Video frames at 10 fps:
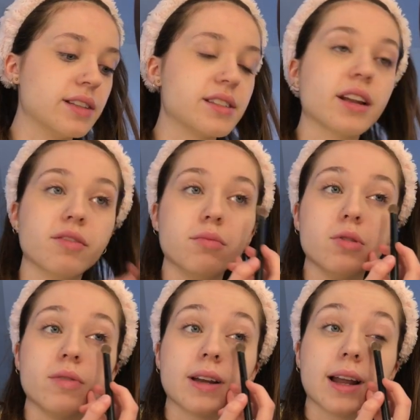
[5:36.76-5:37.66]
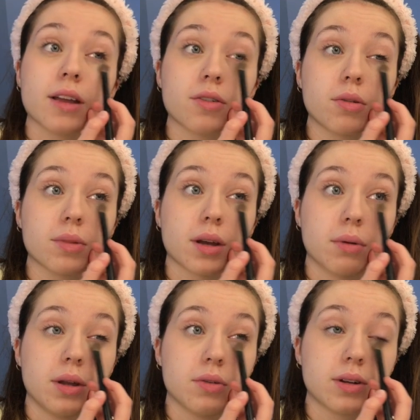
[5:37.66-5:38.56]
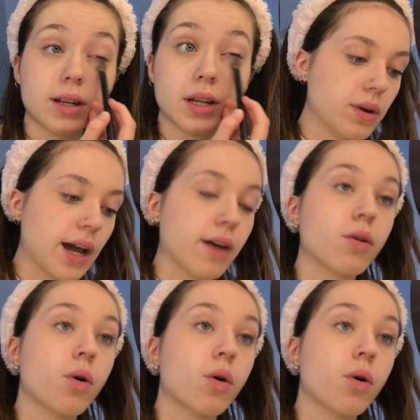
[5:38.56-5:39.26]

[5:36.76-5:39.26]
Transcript: instead of moving classrooms like we usually do, we have